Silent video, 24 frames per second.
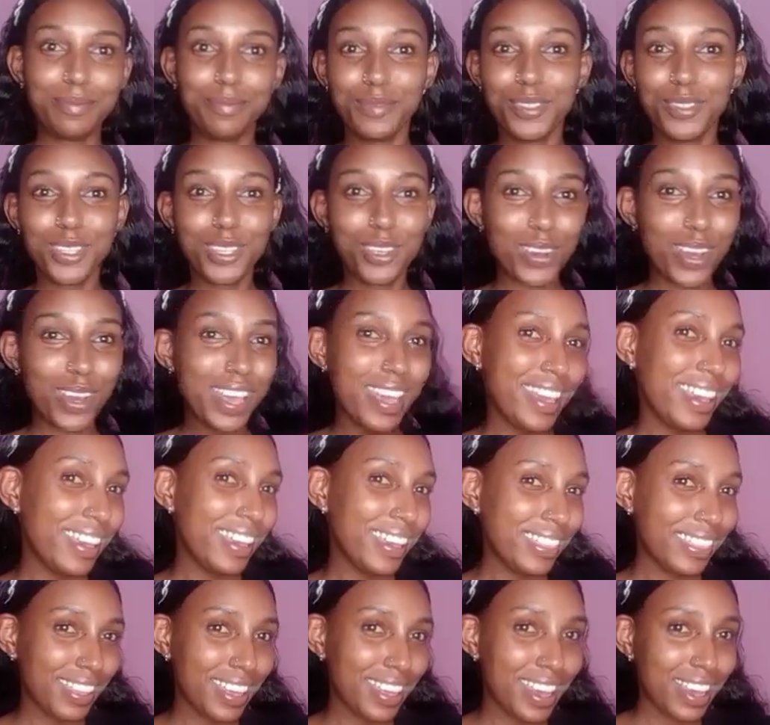So
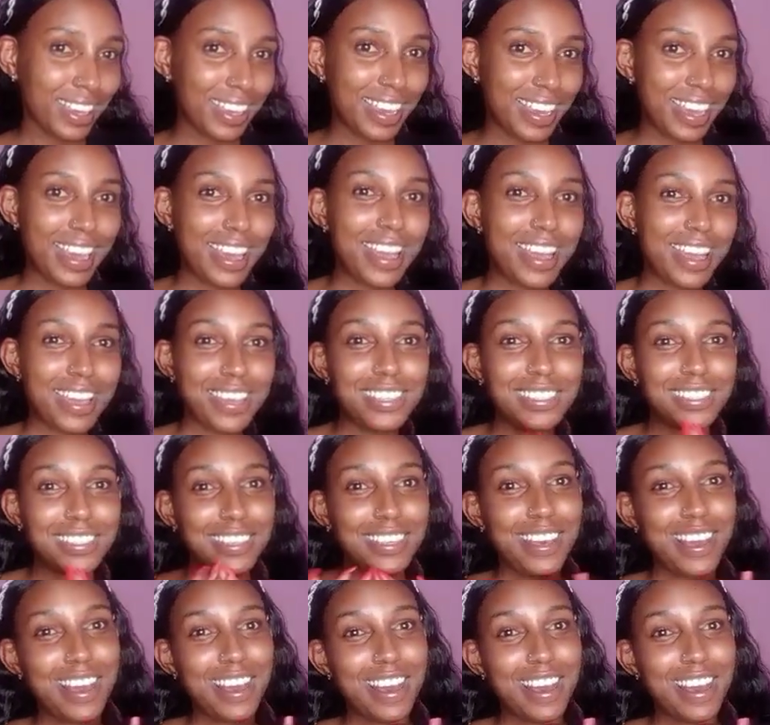hey there guys.